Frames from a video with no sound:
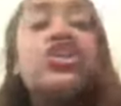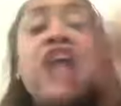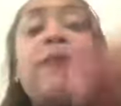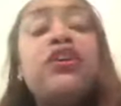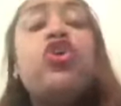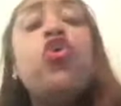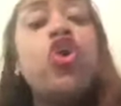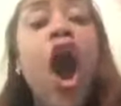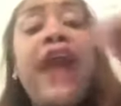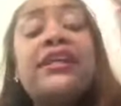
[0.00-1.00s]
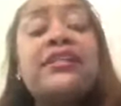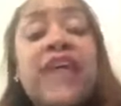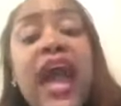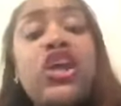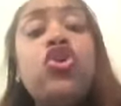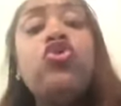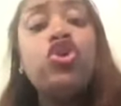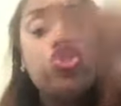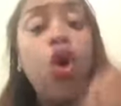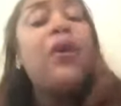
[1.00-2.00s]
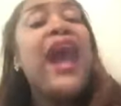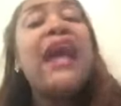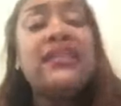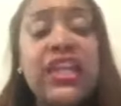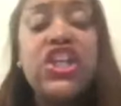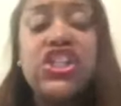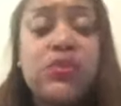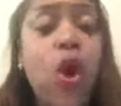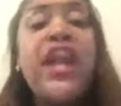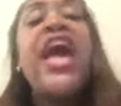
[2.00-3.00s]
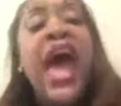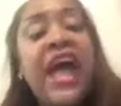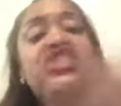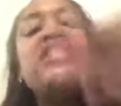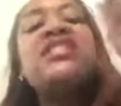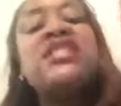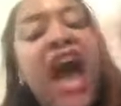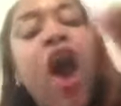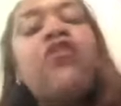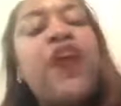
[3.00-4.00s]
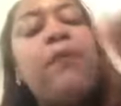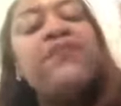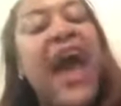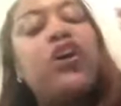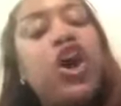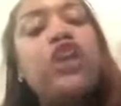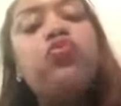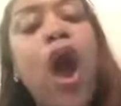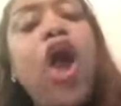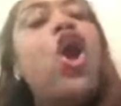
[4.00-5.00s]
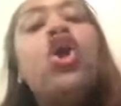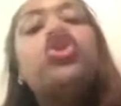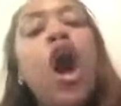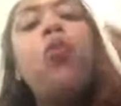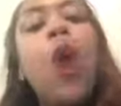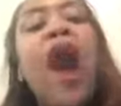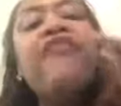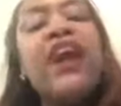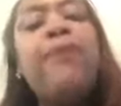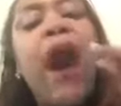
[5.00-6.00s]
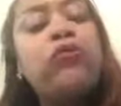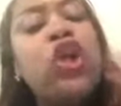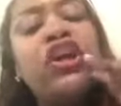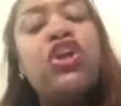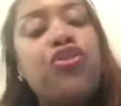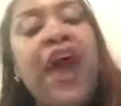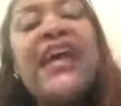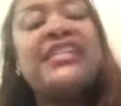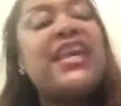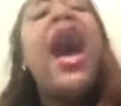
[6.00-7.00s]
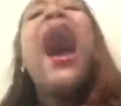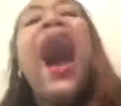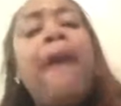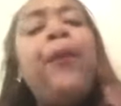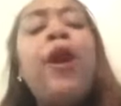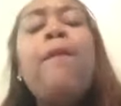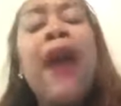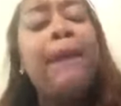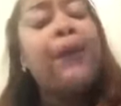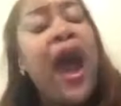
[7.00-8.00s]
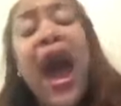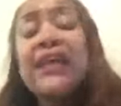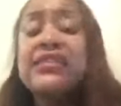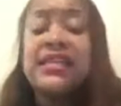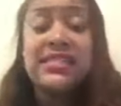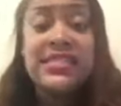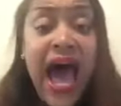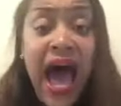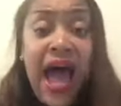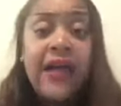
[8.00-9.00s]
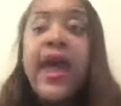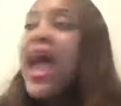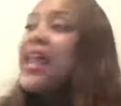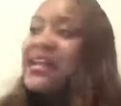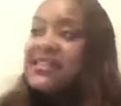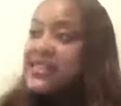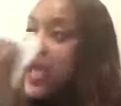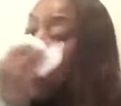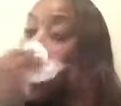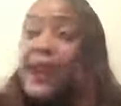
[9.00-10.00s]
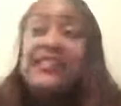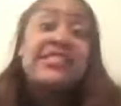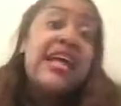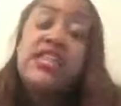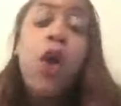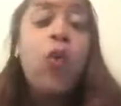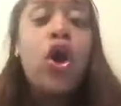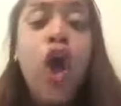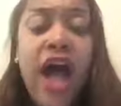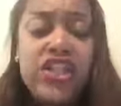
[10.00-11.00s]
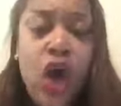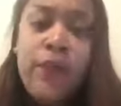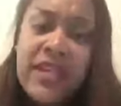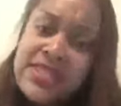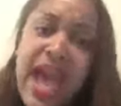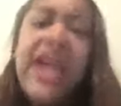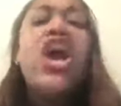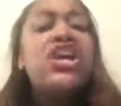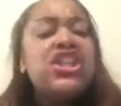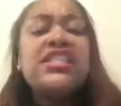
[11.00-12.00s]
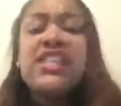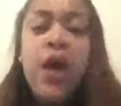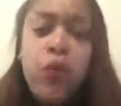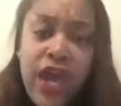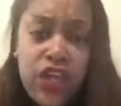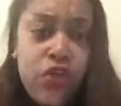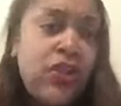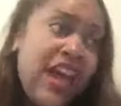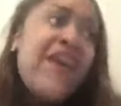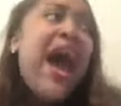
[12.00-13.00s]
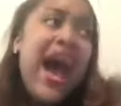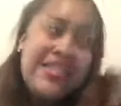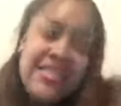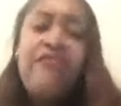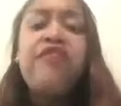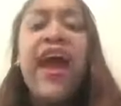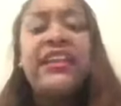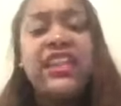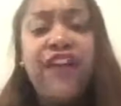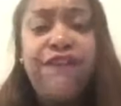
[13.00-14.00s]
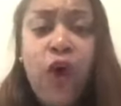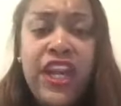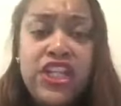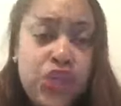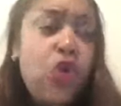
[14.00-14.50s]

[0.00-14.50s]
Some of you, God is telling you to do what I did this morning and just tell them that good word. Don't worry about looking crazy. I put my pride to the side and I said, and I said to her what God told me to say. She said, Where do you live? I said, Right there, 42.